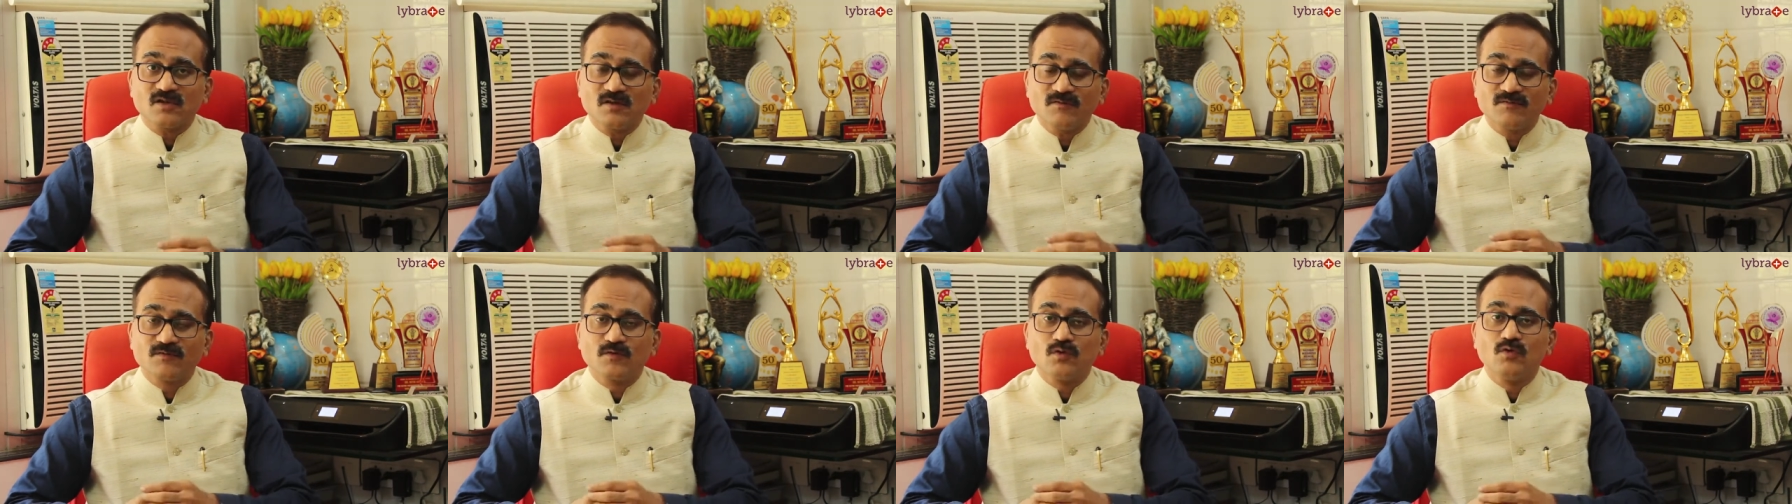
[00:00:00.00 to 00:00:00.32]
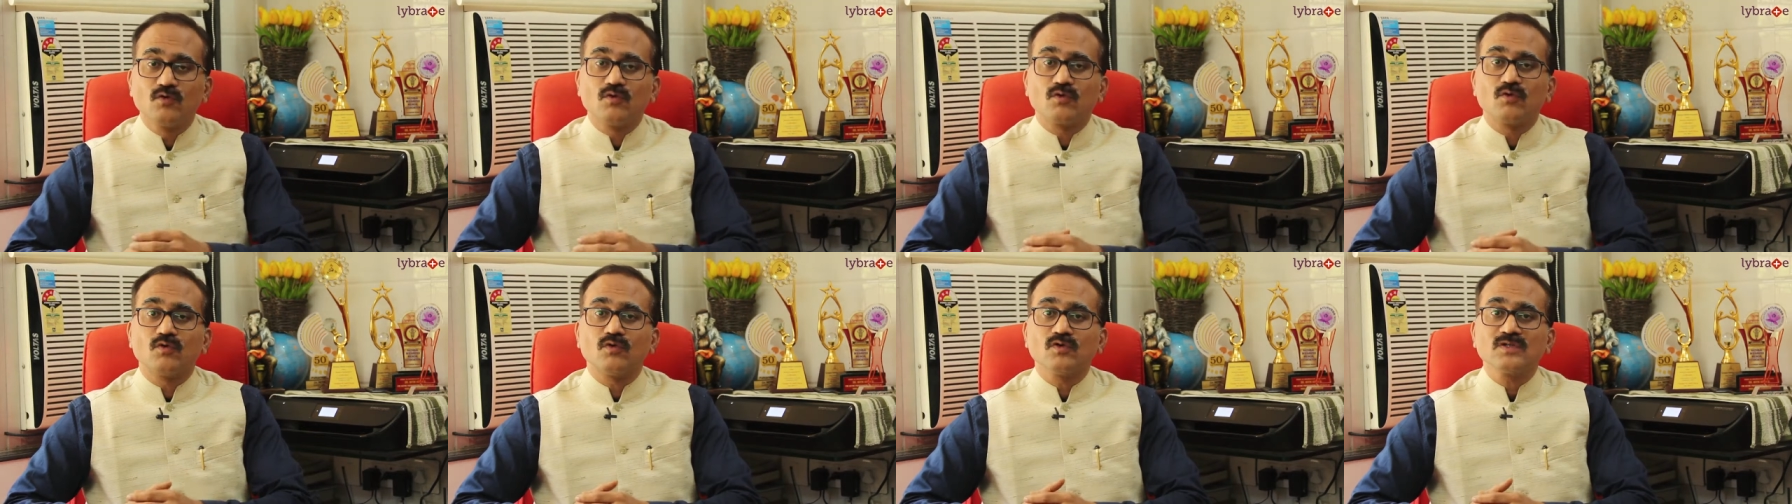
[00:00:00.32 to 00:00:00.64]
of
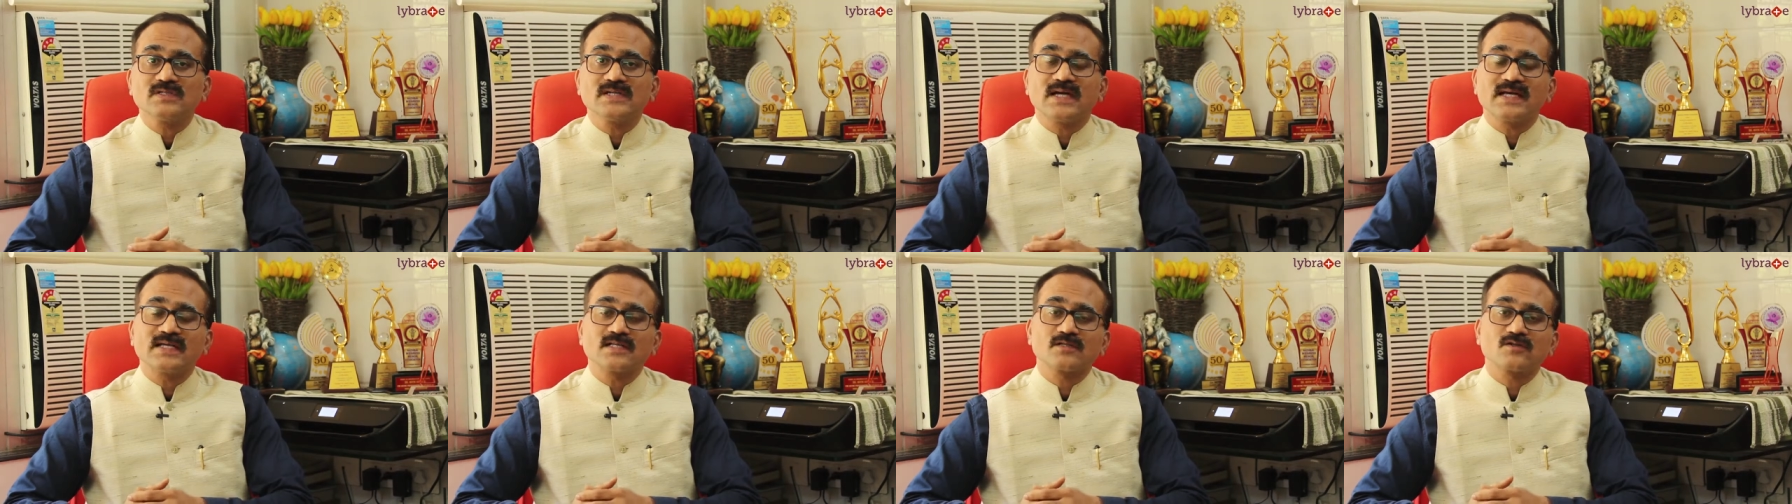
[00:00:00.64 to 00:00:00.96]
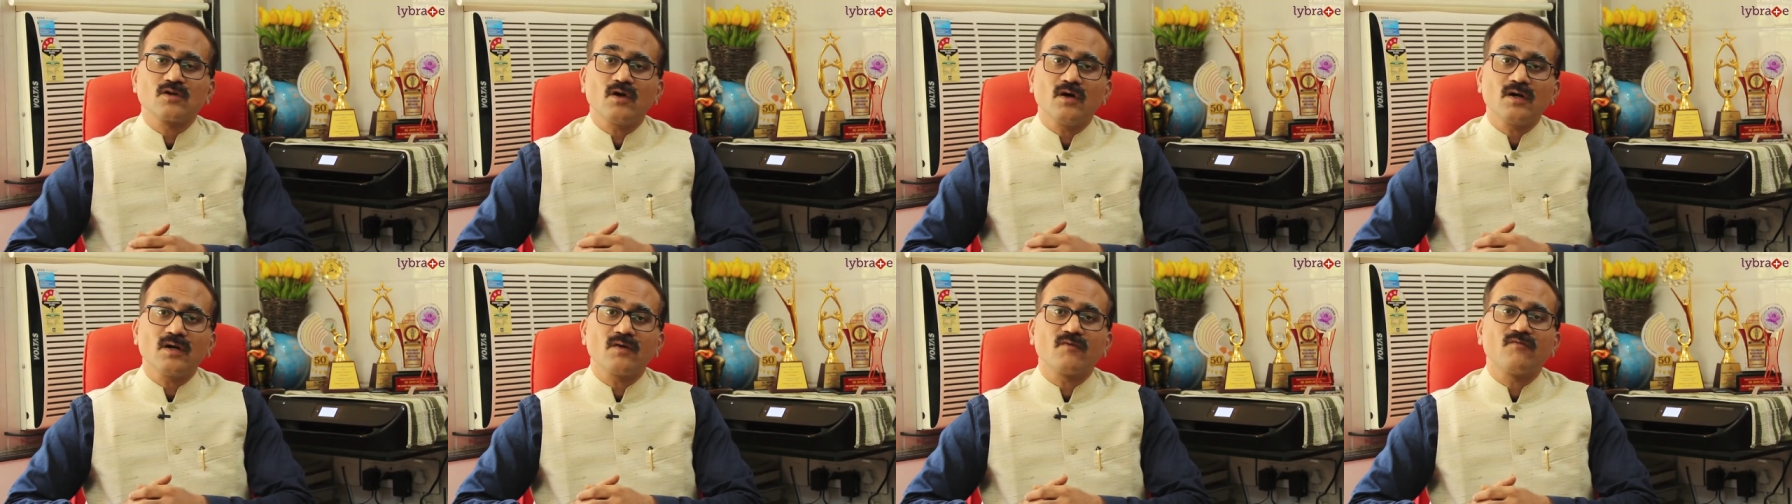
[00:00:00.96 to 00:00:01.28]
glucose has
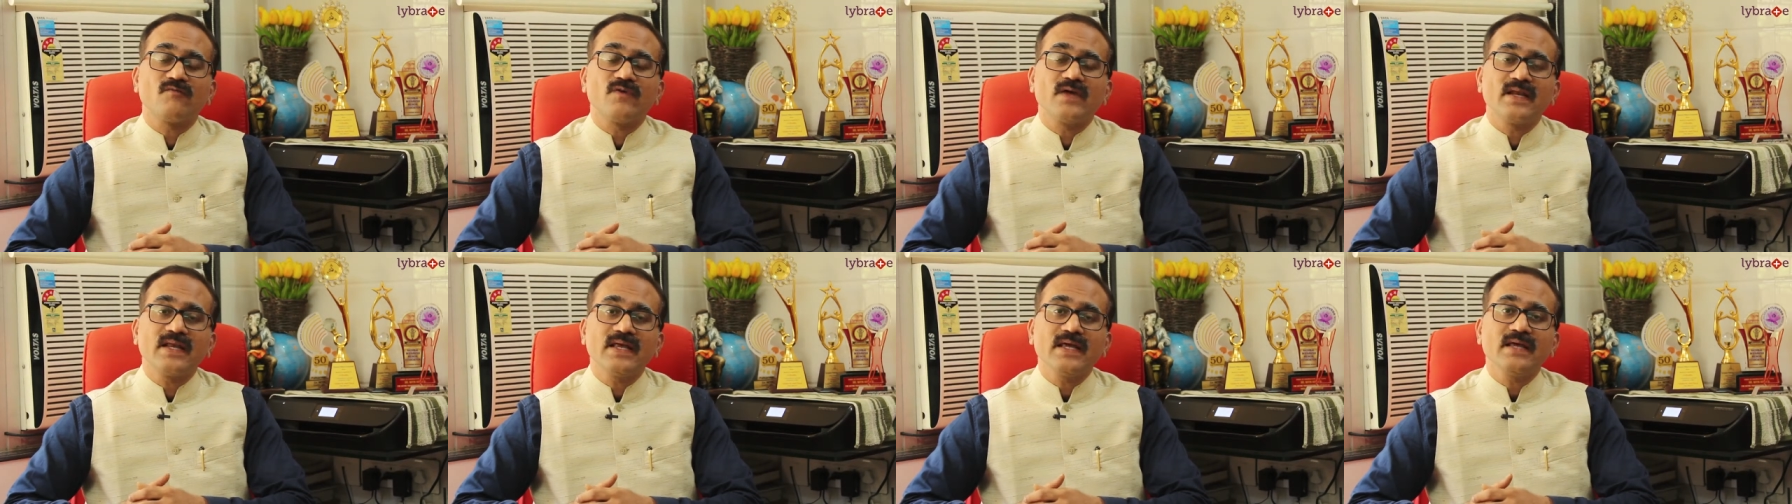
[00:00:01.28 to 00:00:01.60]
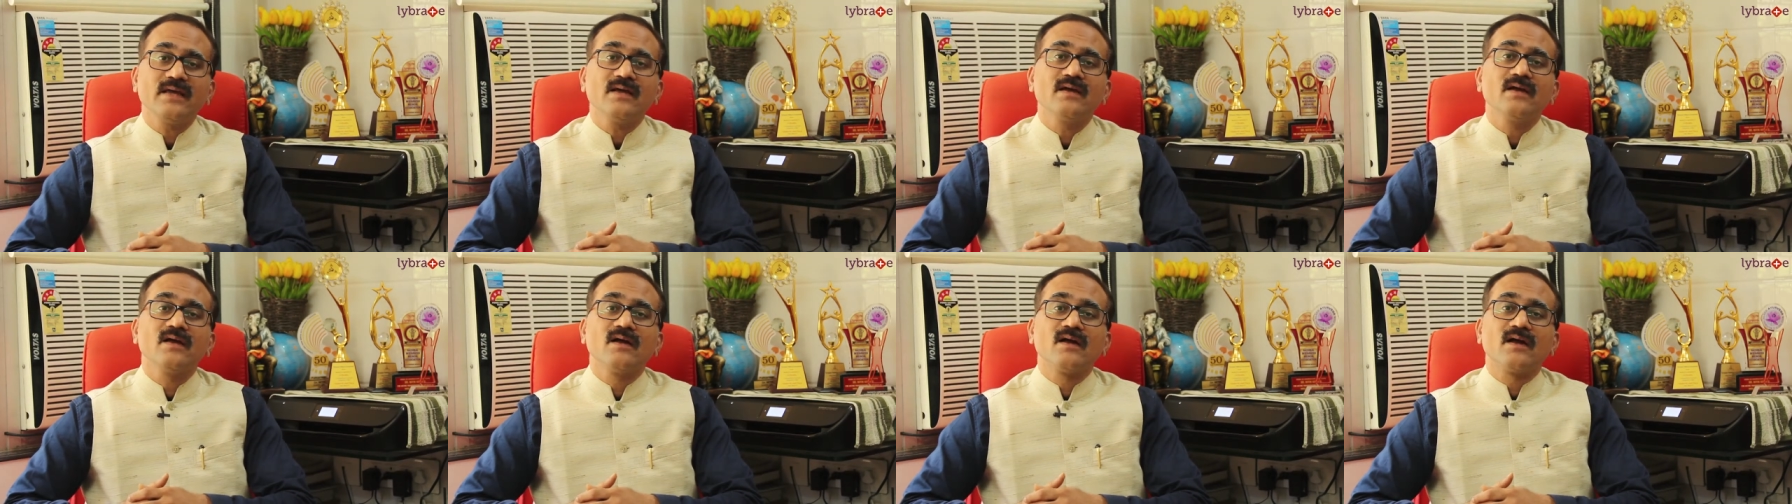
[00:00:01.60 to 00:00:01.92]
got
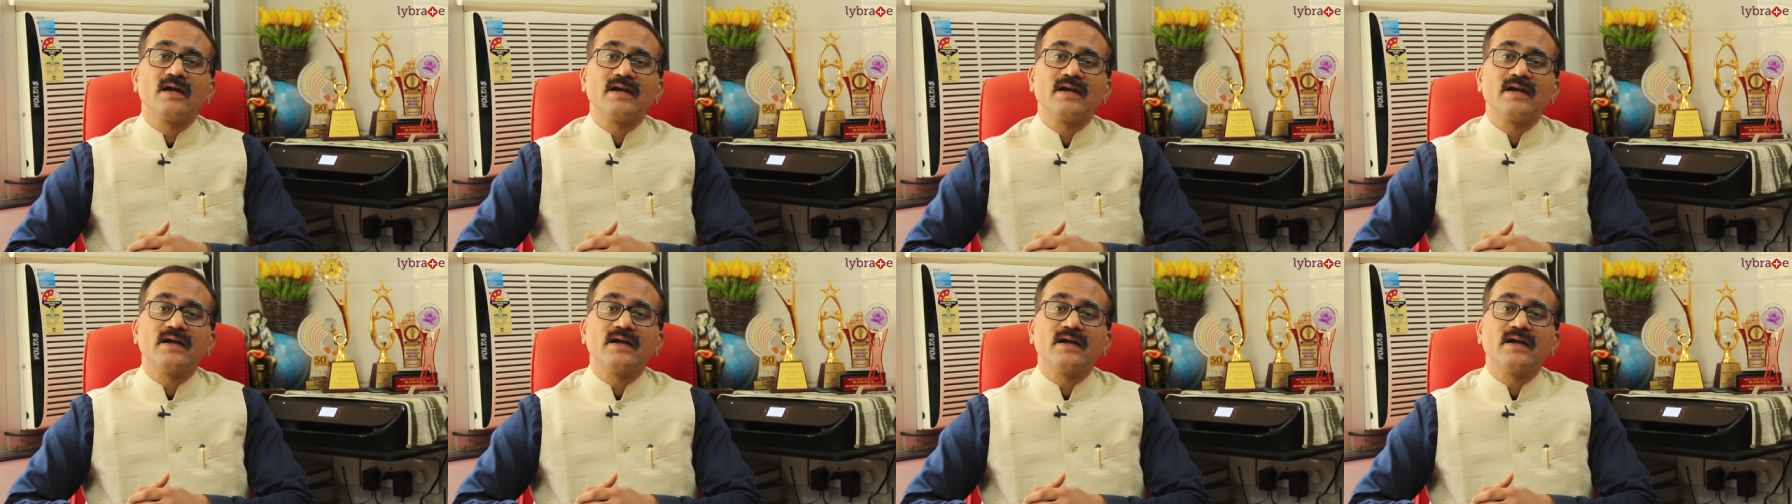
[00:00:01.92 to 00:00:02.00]
very